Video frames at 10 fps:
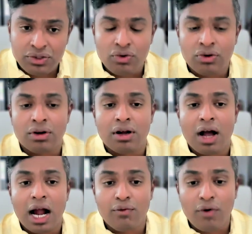to your
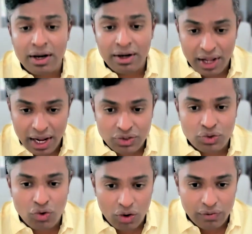advantage
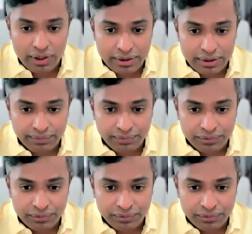to always.